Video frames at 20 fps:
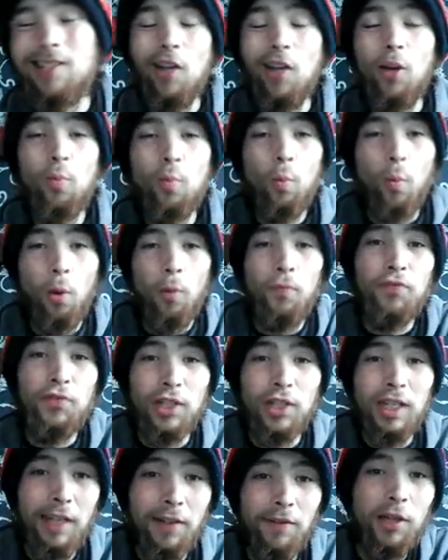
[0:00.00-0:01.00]
don't want
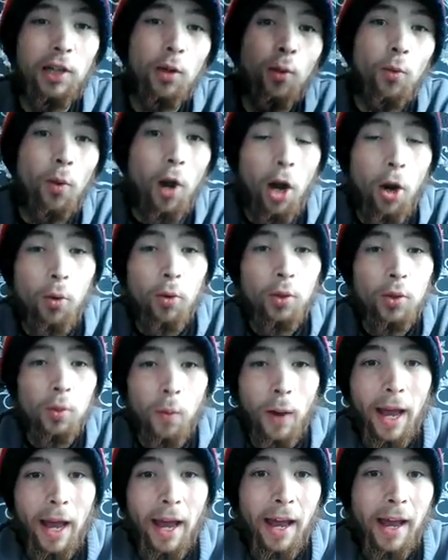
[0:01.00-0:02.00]
to live in a world
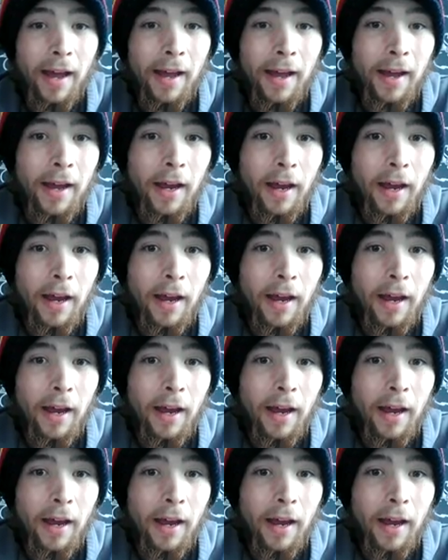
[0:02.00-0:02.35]
where